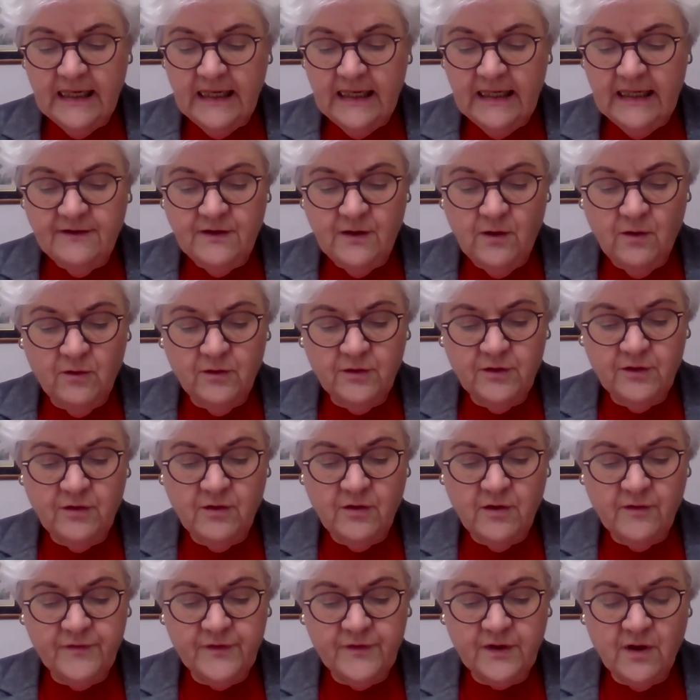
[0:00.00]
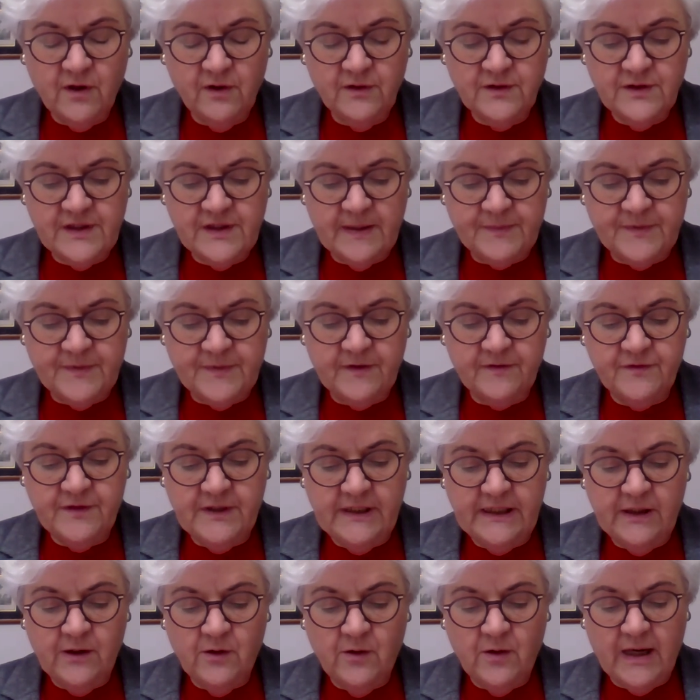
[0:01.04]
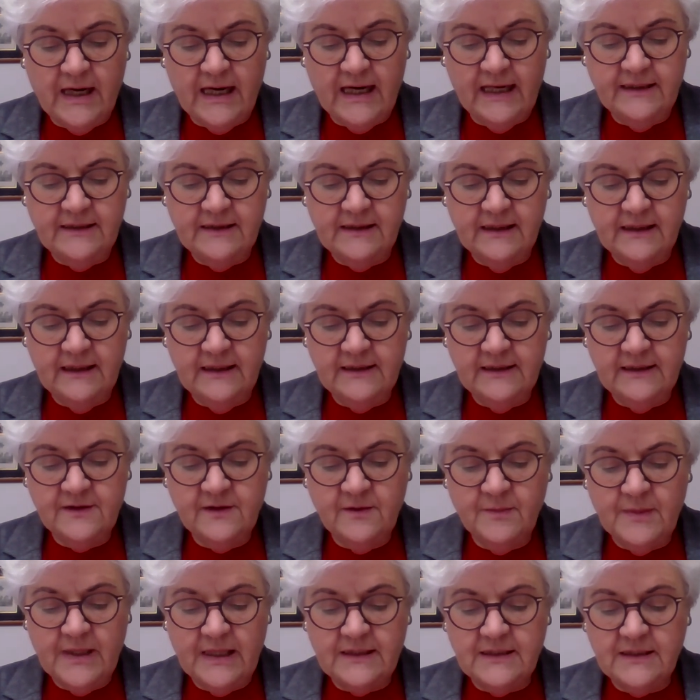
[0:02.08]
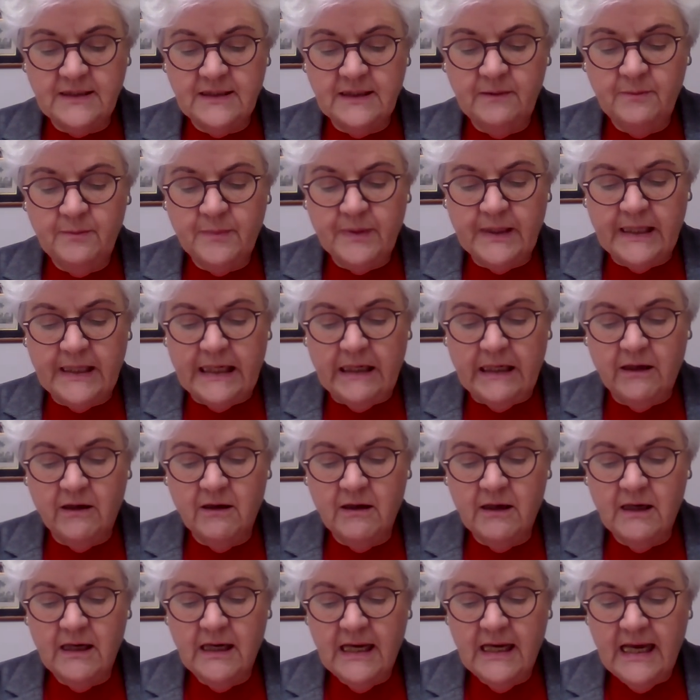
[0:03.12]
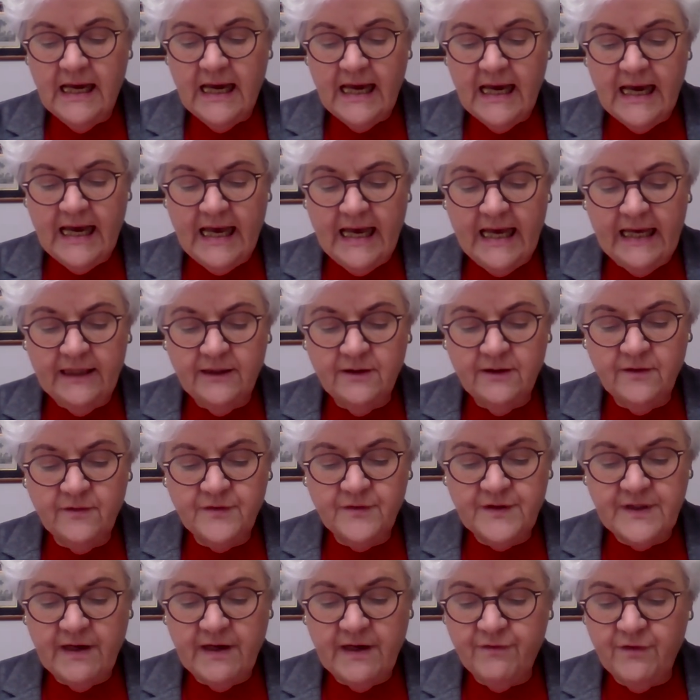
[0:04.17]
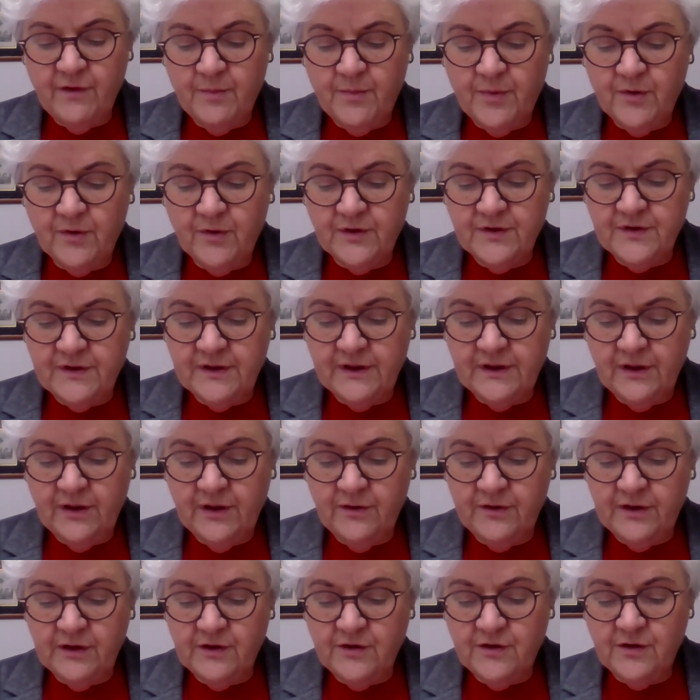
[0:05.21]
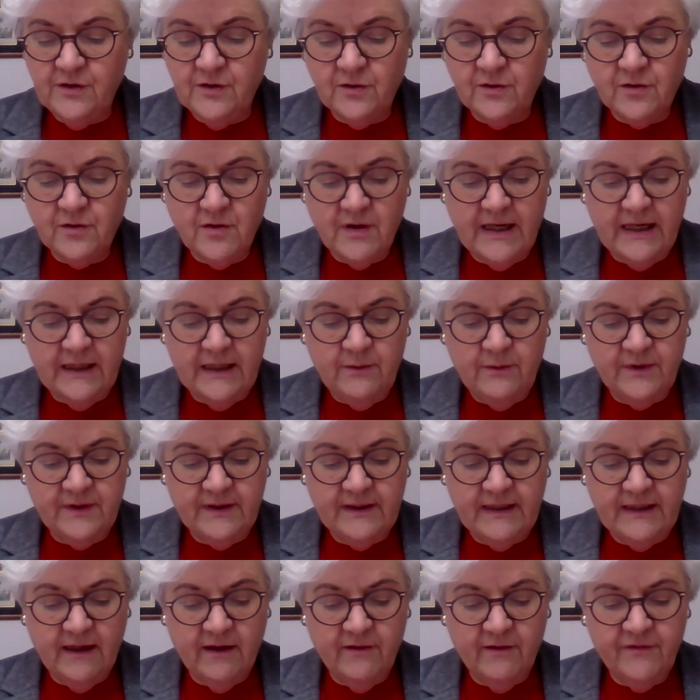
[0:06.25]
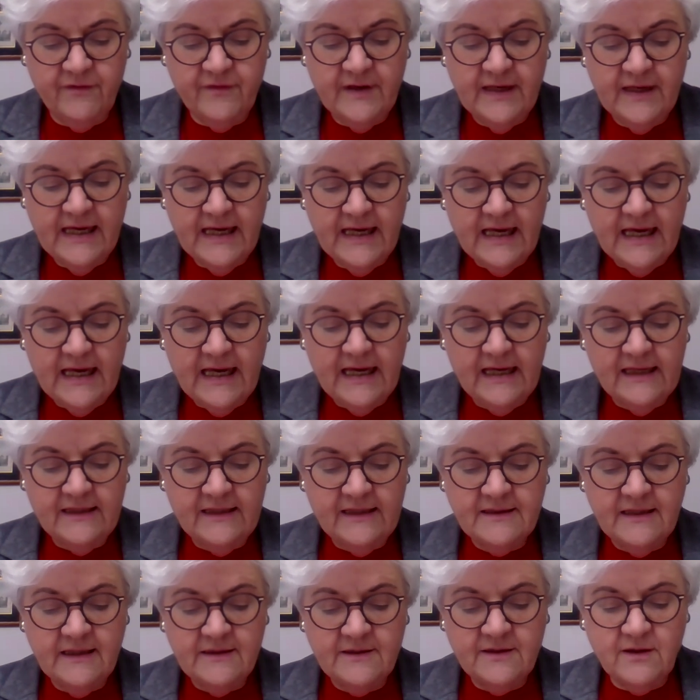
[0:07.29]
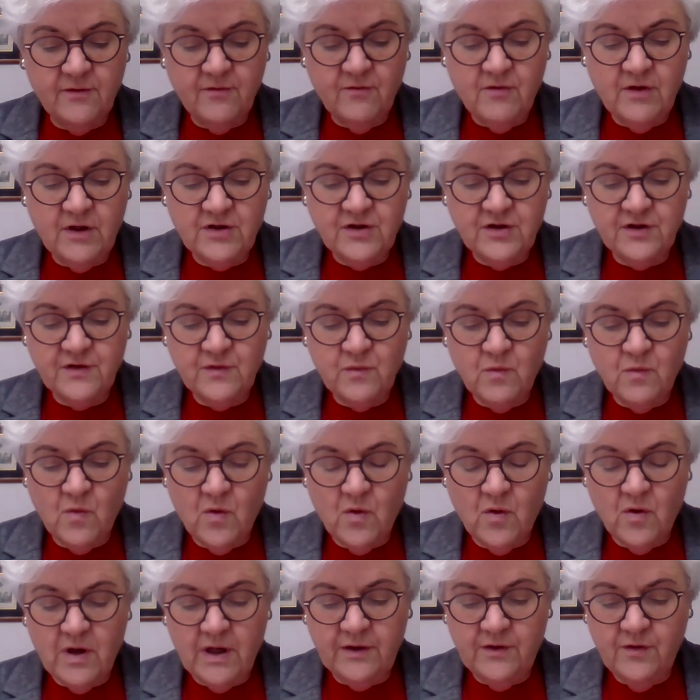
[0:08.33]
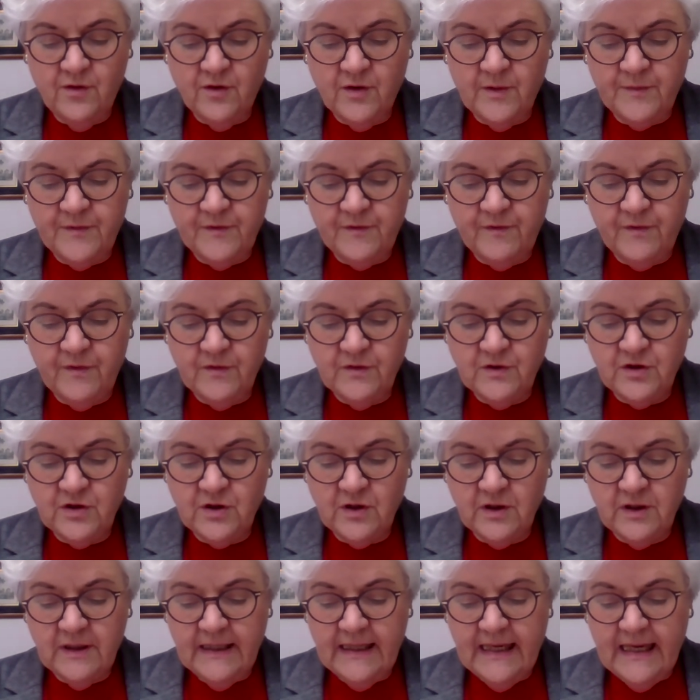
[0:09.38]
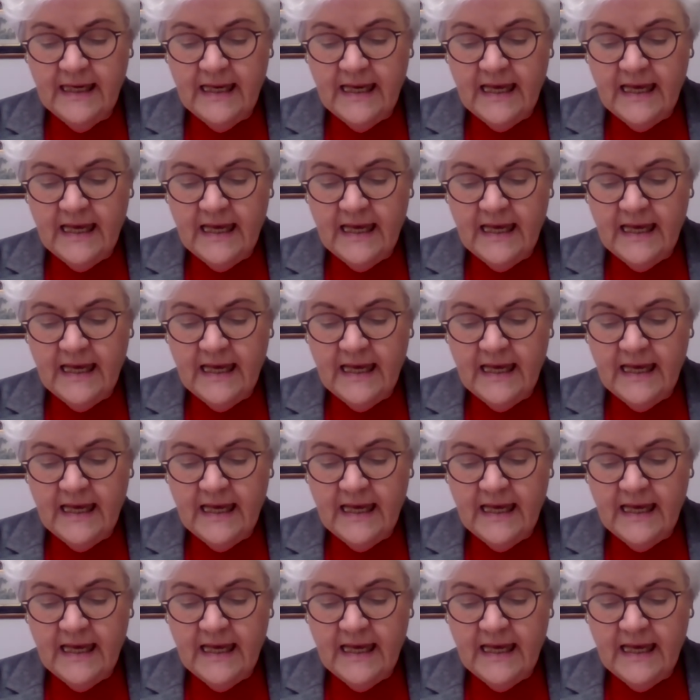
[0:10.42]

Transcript: He's the author of the concepts of neo-idealism and team power, and of several books, including To Ukraine With Love, Essays on Russia's War and Europe's Future,